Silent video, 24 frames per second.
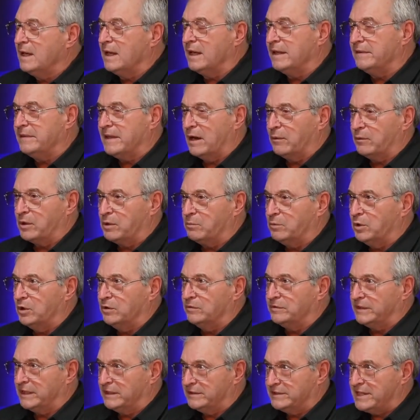And then we
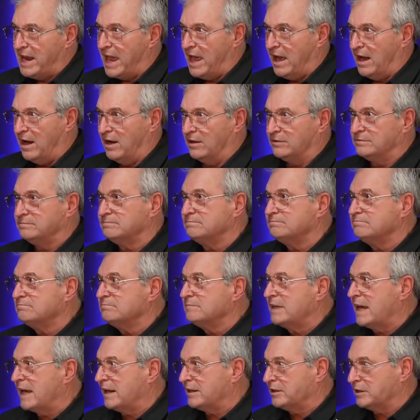moved in town,
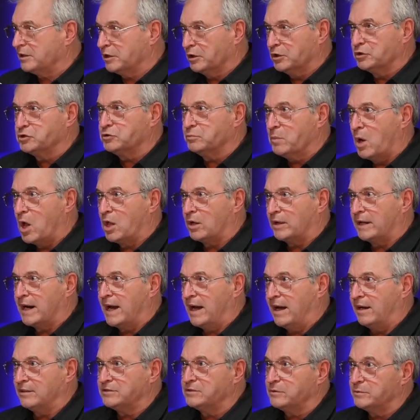had a little smaller
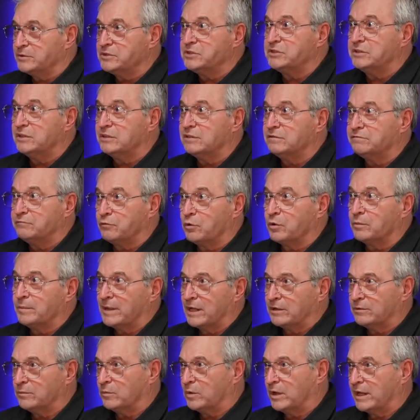house. It was still
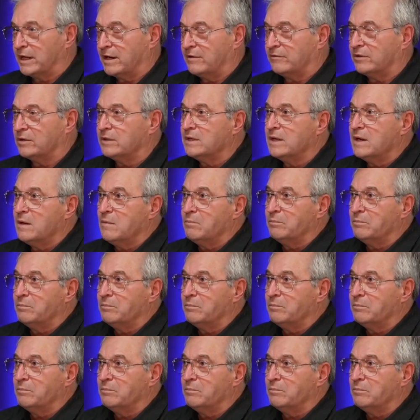4-bedroom, whatever.